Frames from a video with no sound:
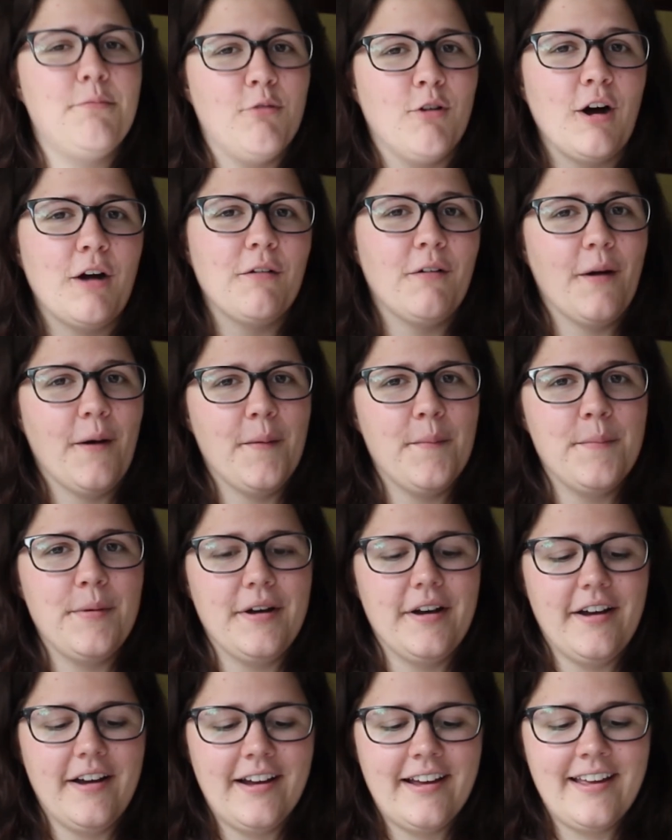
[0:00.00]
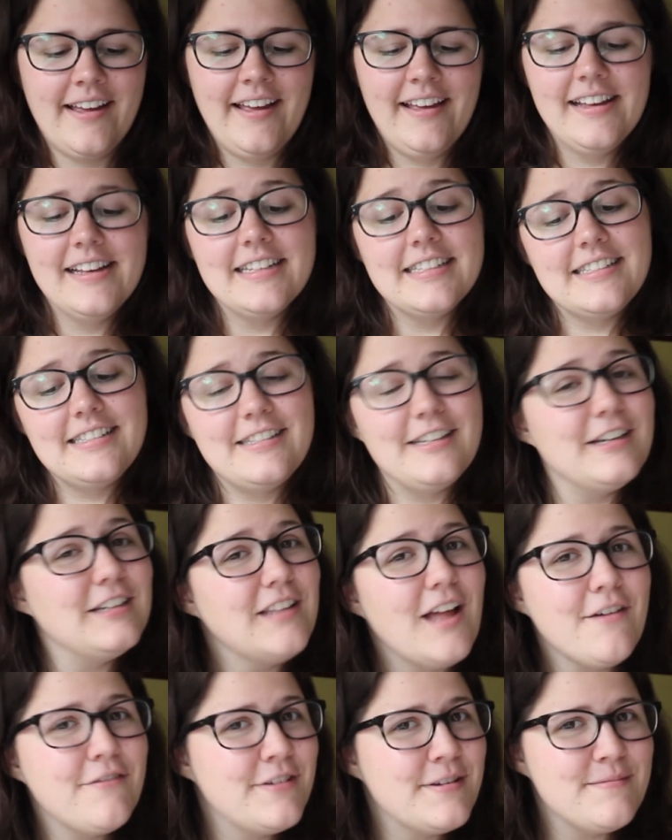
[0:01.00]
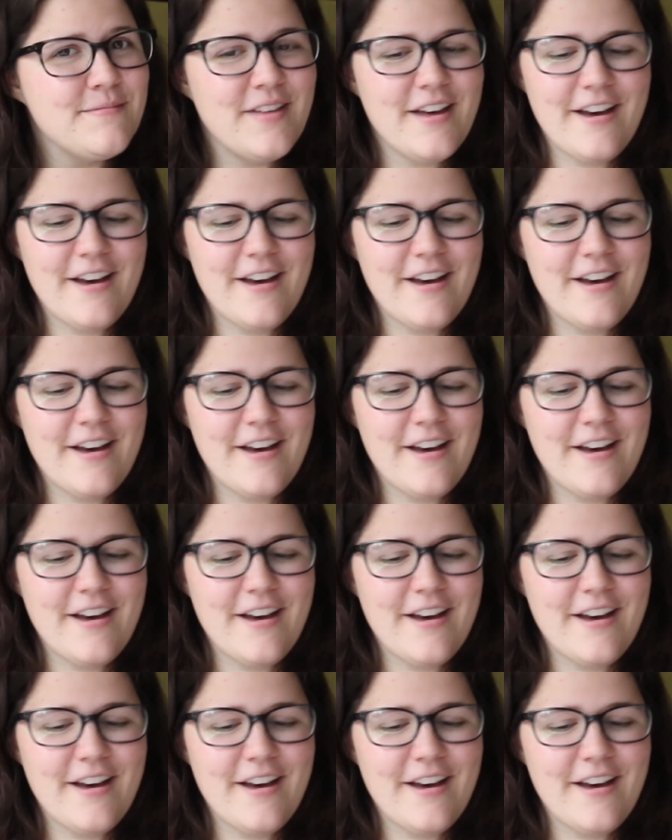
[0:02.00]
Poirot book. Still love him